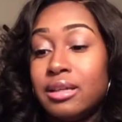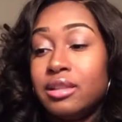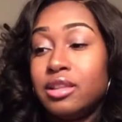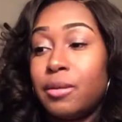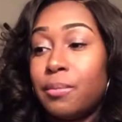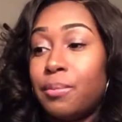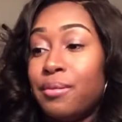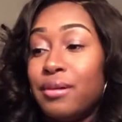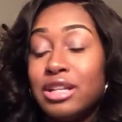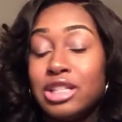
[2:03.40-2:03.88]
the
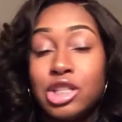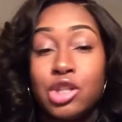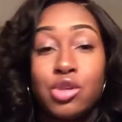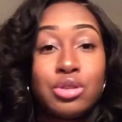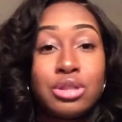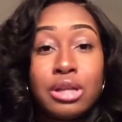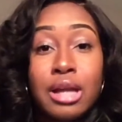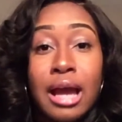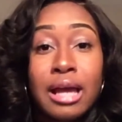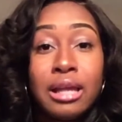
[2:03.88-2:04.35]
pressure
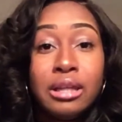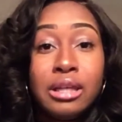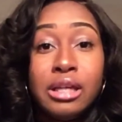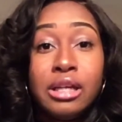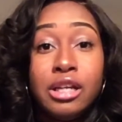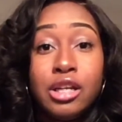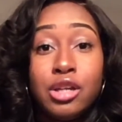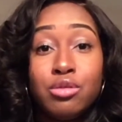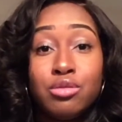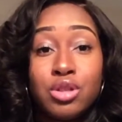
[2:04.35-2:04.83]
is not
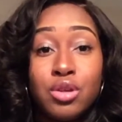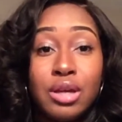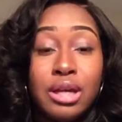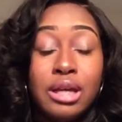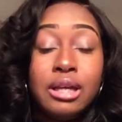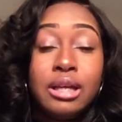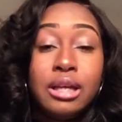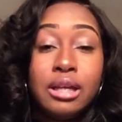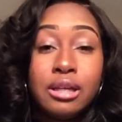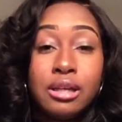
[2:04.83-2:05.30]
leading you to
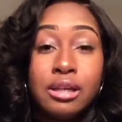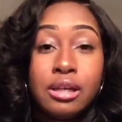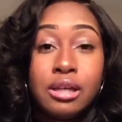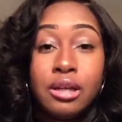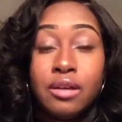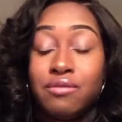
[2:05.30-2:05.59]
any good.